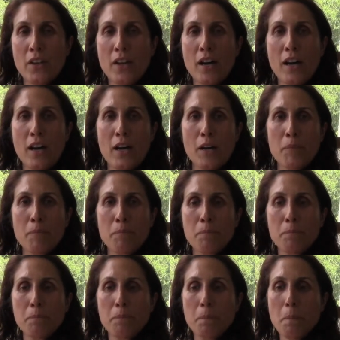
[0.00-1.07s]

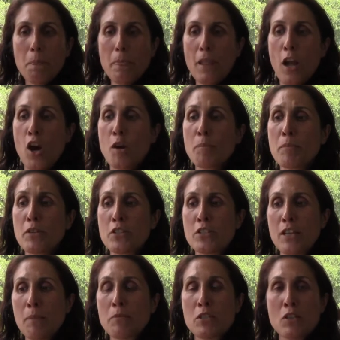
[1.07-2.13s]
our
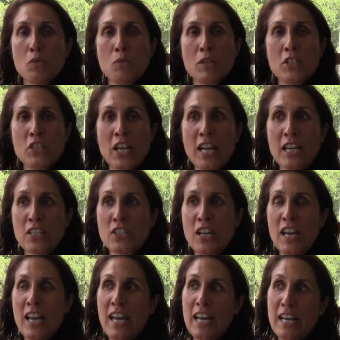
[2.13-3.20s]
perception would change.
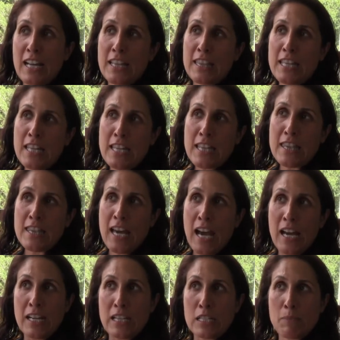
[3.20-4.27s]
And I think
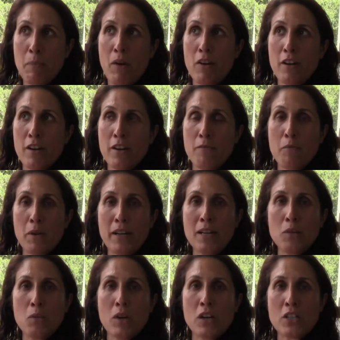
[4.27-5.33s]
that is part of
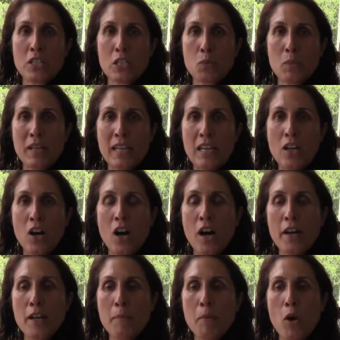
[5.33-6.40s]
brainwash, is we get
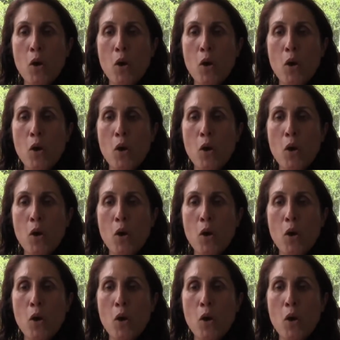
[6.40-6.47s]
caught up